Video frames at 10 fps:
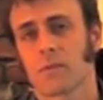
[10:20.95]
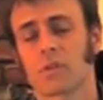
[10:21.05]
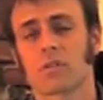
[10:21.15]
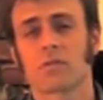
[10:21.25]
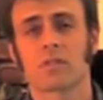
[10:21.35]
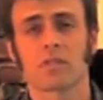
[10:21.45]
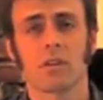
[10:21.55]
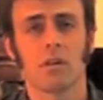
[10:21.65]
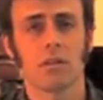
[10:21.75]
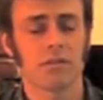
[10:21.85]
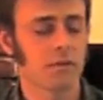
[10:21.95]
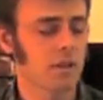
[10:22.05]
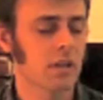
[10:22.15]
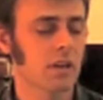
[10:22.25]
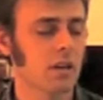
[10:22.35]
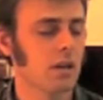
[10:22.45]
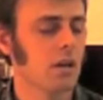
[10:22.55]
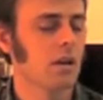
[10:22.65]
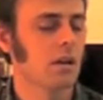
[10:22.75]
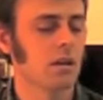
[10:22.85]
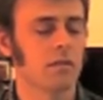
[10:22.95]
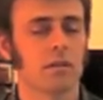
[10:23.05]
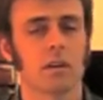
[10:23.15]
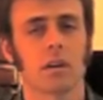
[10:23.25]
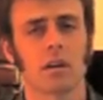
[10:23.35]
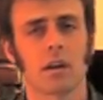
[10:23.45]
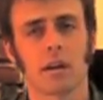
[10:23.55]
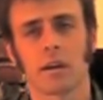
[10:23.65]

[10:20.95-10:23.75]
which uses all 6 of our